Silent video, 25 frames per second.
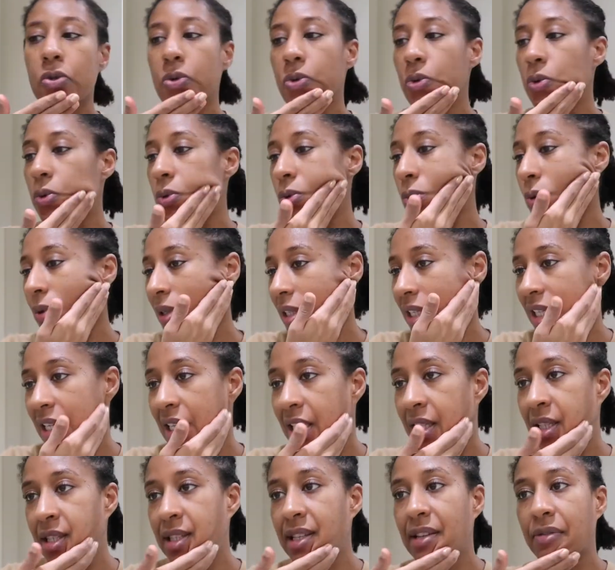
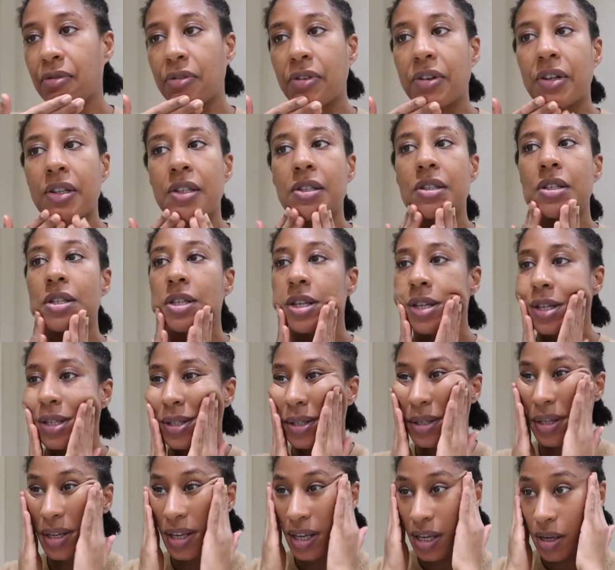lead different
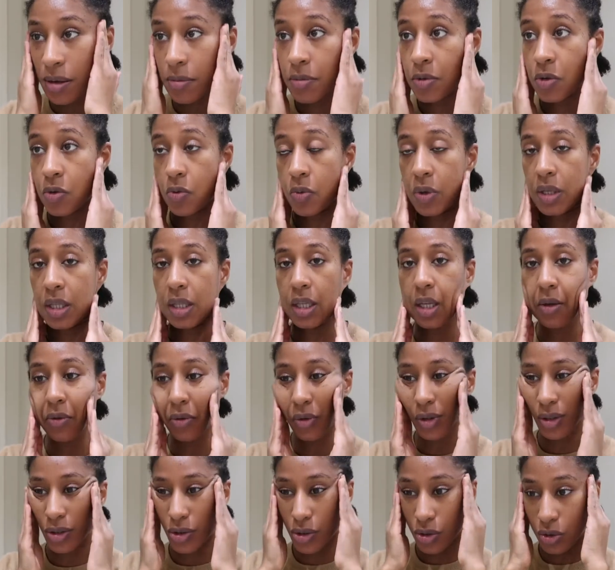teams with
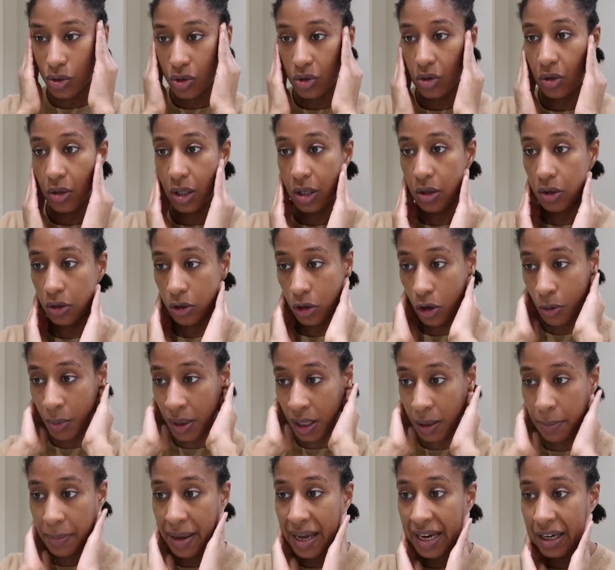different
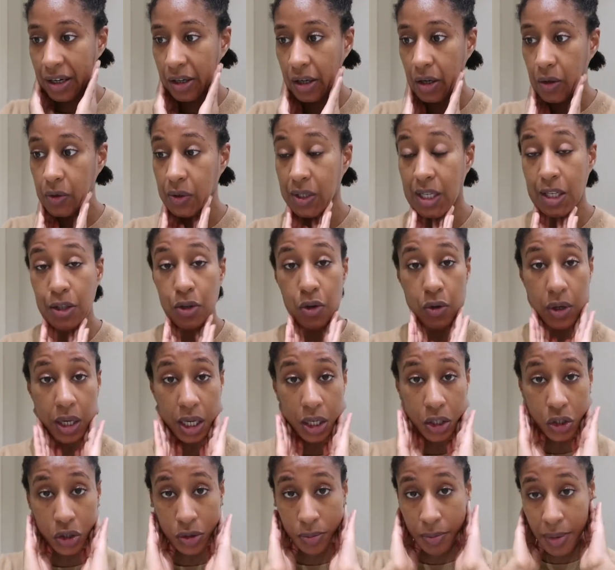socioeconomic backgrounds,
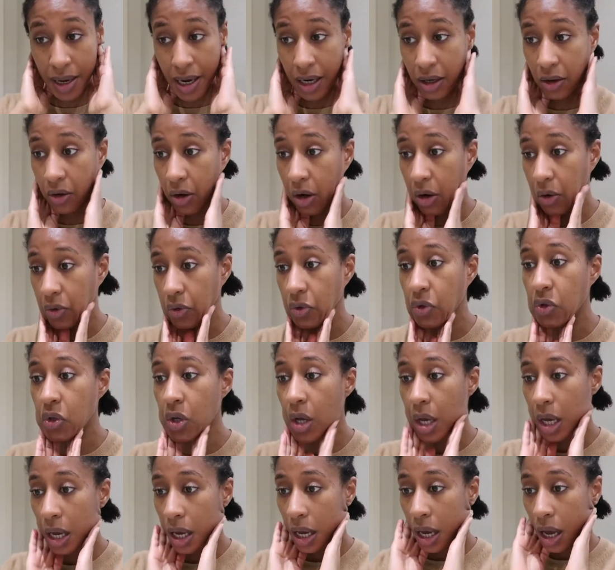education
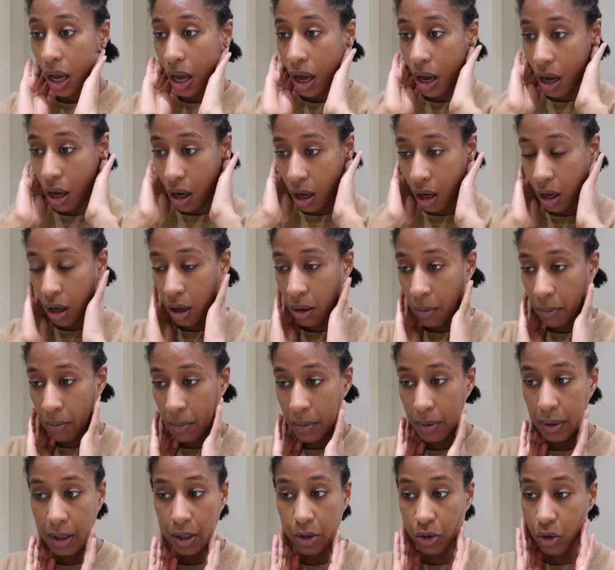backgrounds,
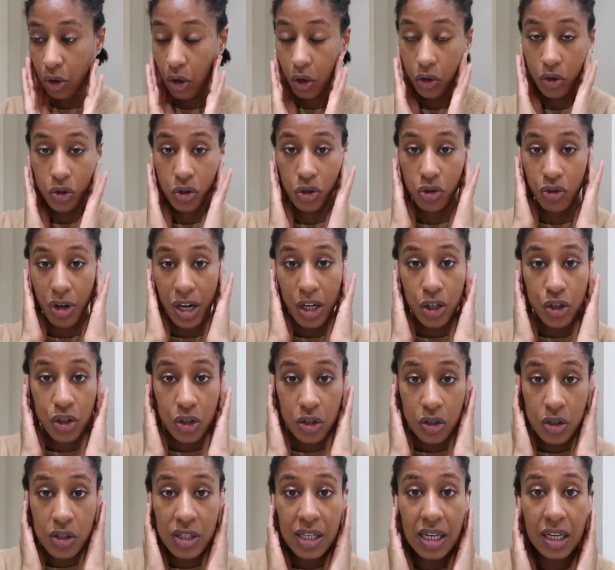in the
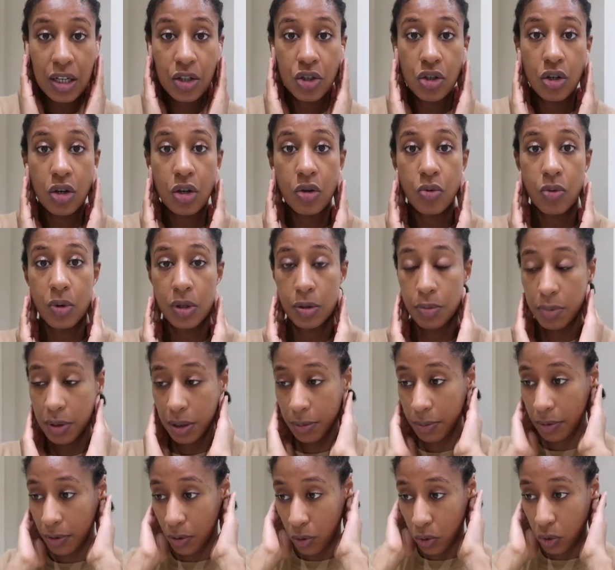construction sector with
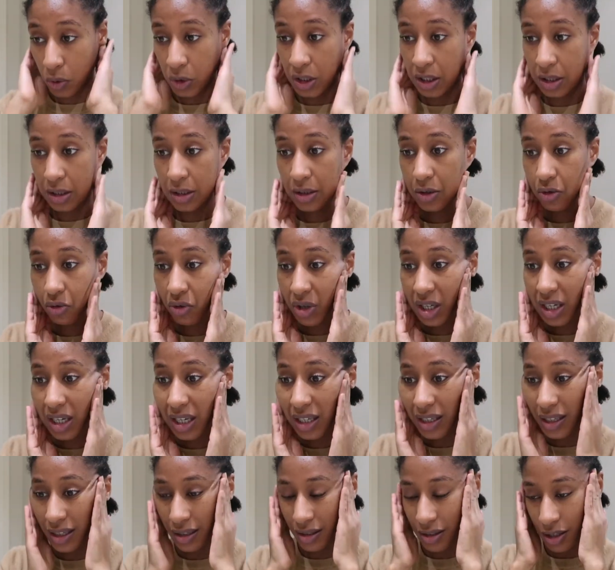people who didn't
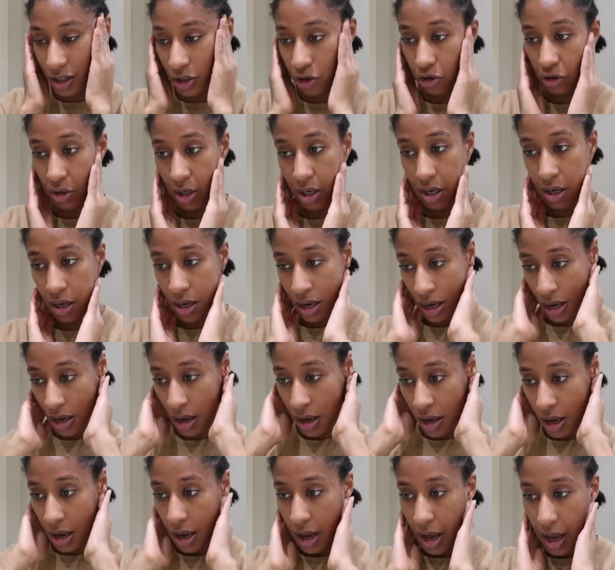read, etc.
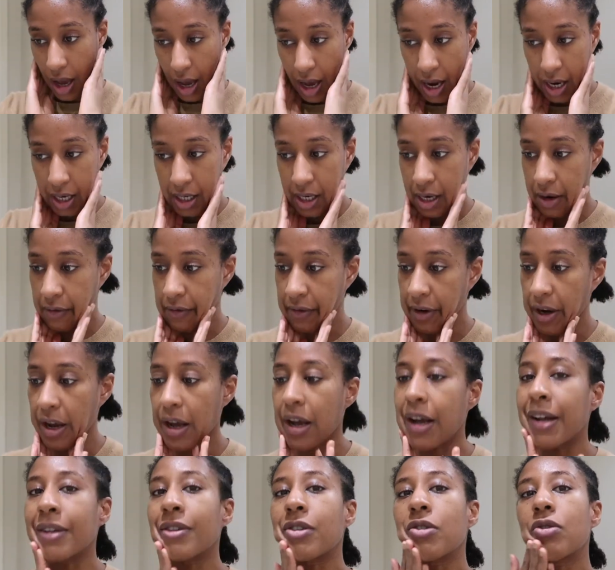I never
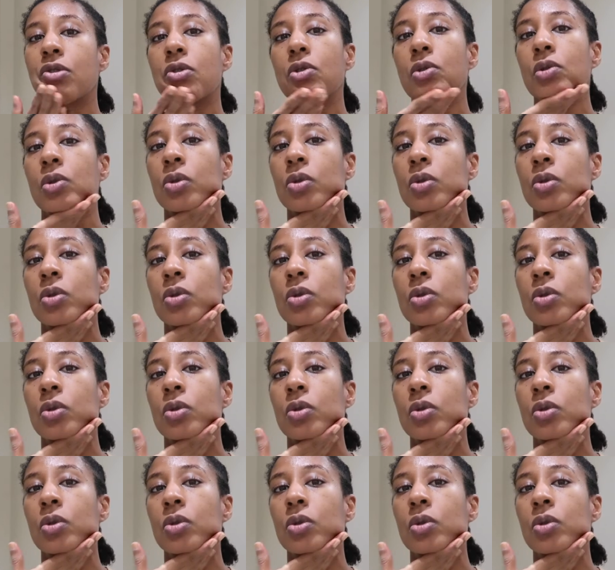had